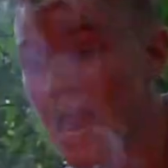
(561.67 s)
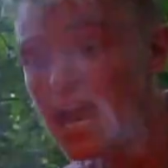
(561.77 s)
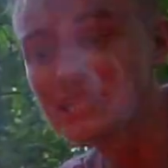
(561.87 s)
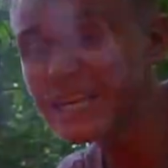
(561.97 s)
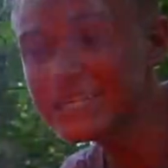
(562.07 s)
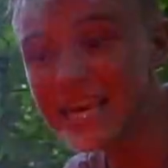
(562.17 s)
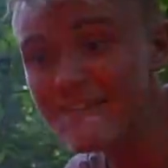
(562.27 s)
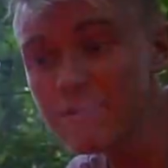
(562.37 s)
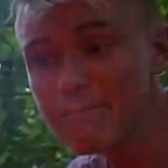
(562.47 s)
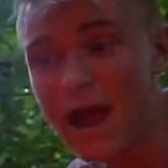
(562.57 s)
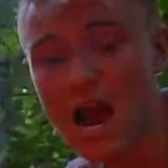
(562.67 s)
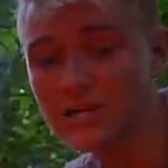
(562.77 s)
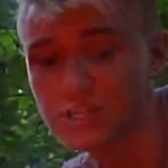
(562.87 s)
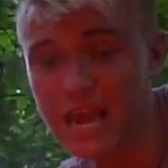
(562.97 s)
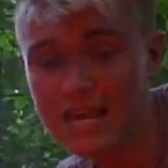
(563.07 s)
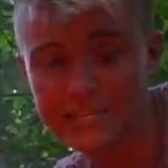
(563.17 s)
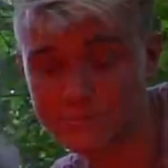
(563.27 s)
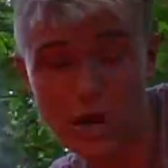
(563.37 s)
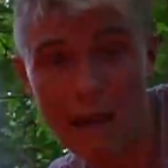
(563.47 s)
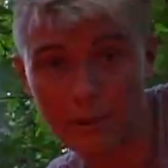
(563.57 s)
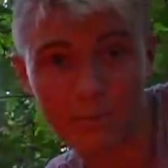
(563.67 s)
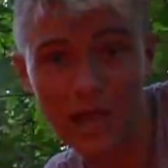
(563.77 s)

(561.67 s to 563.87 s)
At least give me my one hundred K subscriber